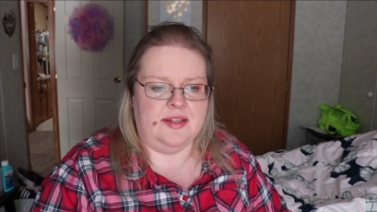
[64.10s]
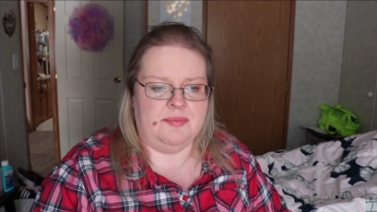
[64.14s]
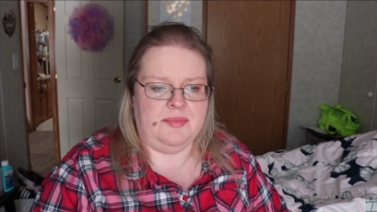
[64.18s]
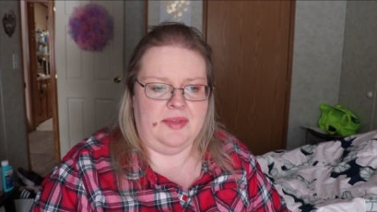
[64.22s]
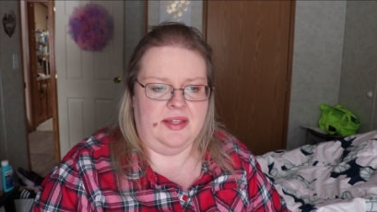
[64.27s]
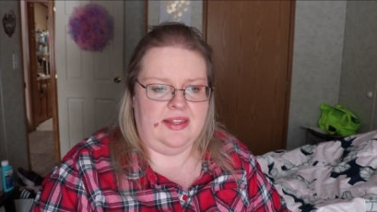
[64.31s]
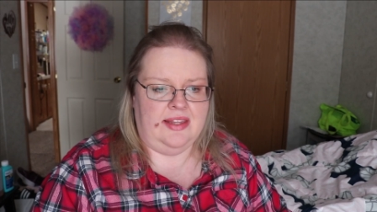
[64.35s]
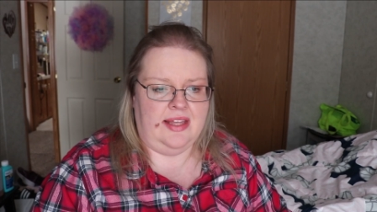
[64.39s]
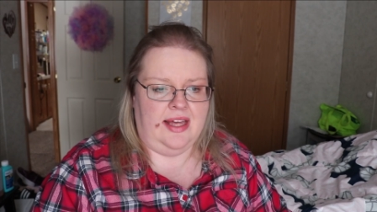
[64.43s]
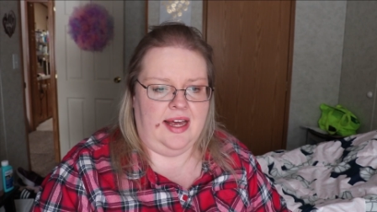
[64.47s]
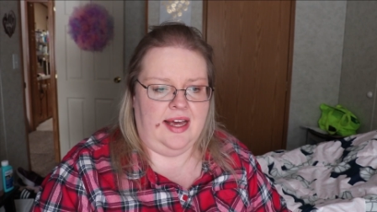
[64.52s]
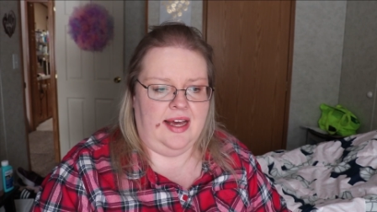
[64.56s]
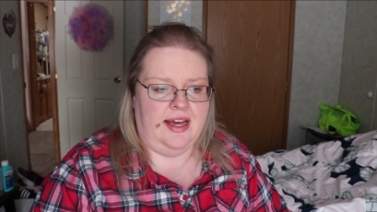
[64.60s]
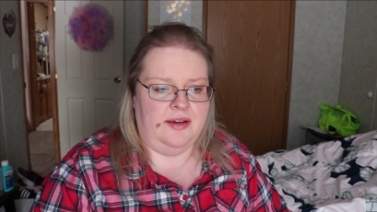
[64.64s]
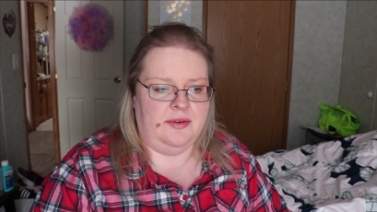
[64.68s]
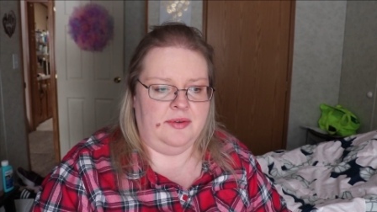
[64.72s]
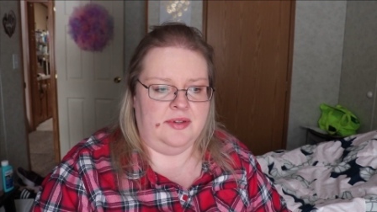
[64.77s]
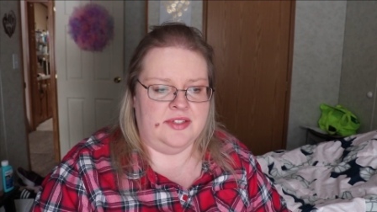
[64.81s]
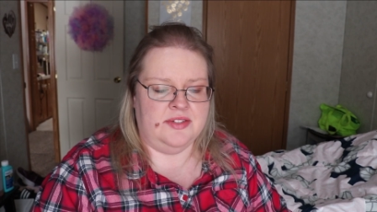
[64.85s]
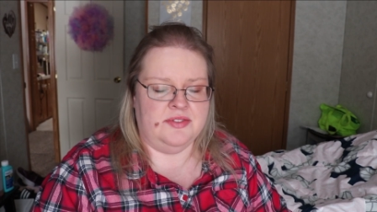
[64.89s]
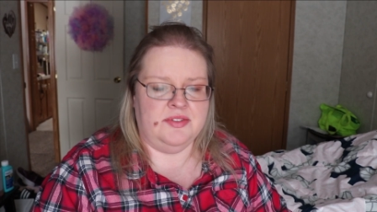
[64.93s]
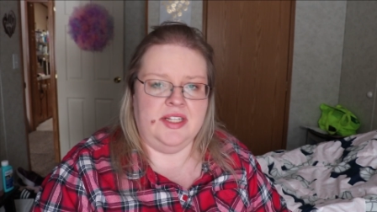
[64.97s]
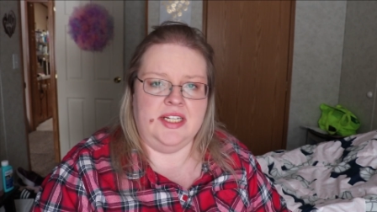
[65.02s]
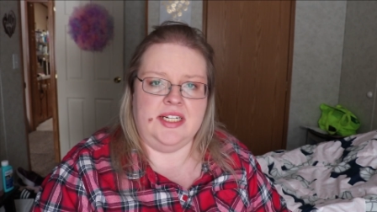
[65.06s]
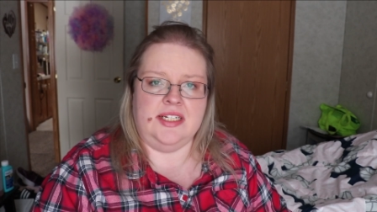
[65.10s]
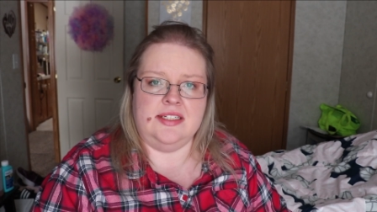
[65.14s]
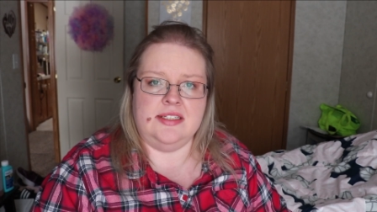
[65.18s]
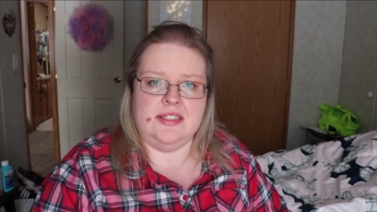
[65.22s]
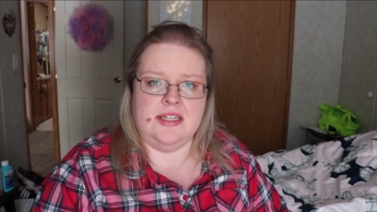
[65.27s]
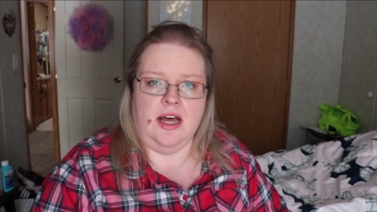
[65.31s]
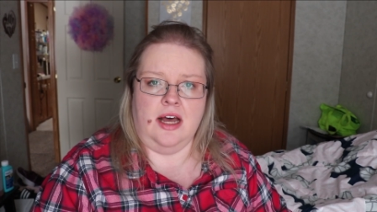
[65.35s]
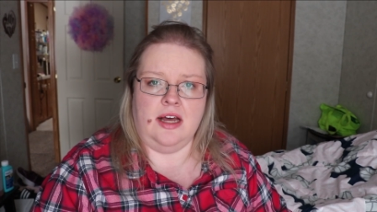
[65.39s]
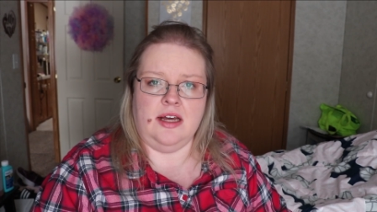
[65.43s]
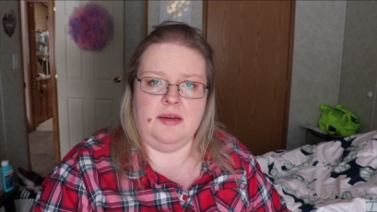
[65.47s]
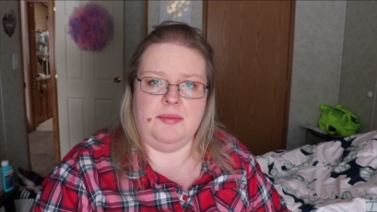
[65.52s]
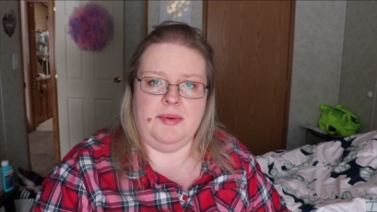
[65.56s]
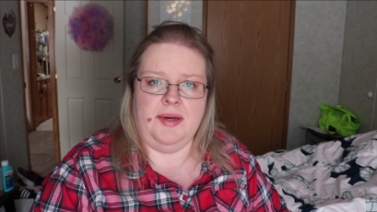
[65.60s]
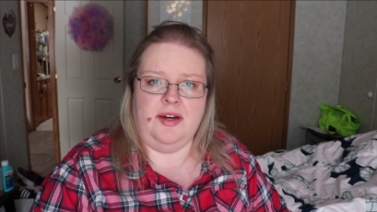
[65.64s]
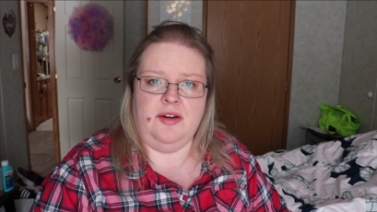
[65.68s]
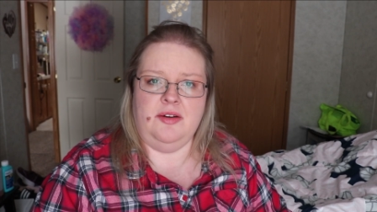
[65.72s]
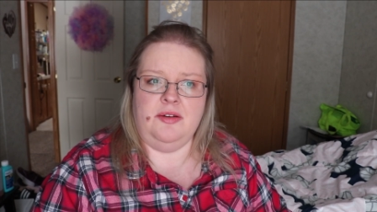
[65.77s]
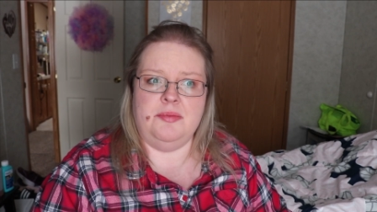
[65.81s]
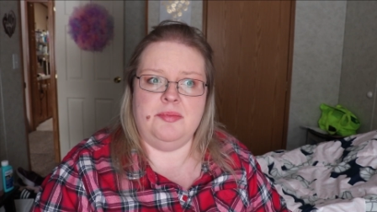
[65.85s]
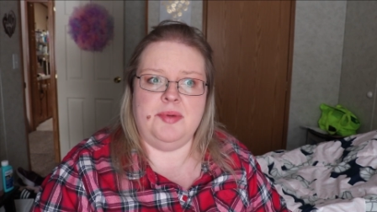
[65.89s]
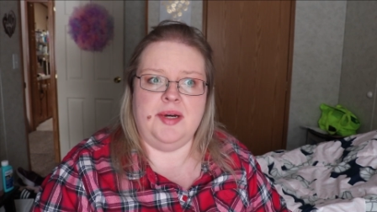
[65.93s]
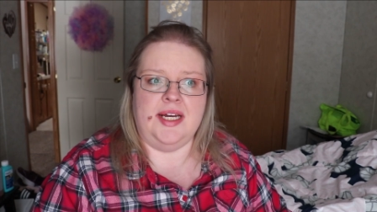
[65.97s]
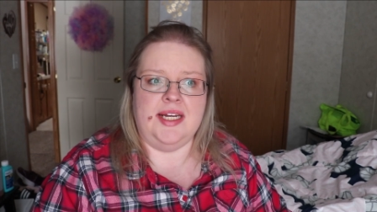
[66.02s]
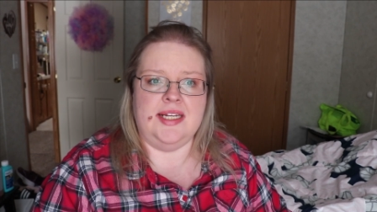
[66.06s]
something that I wasn't really going to talk
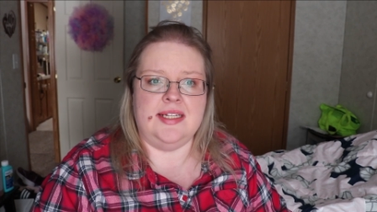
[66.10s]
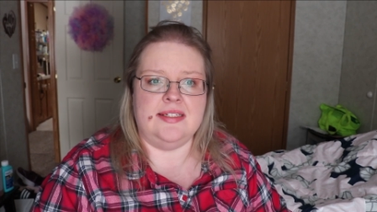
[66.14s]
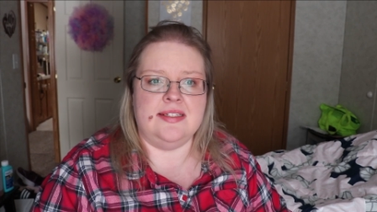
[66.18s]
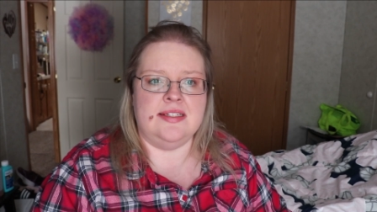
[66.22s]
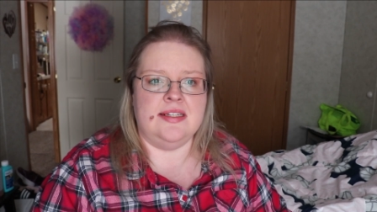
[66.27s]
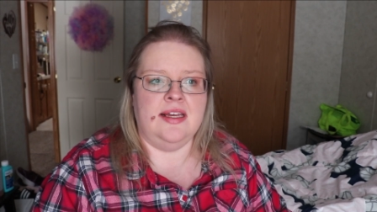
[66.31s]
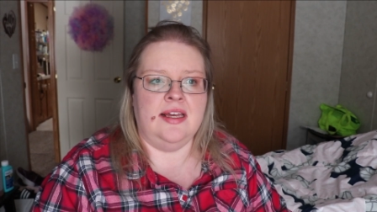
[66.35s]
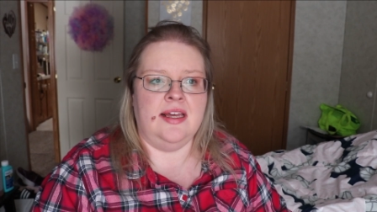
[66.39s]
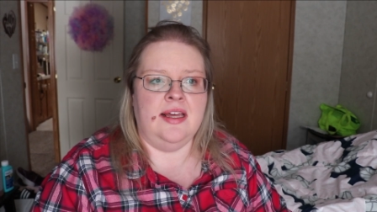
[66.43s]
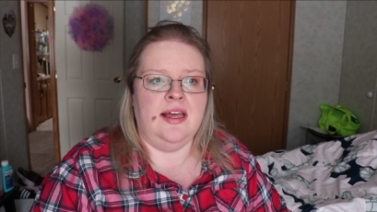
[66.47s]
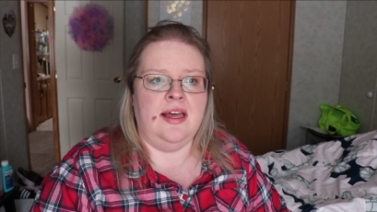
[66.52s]
about, but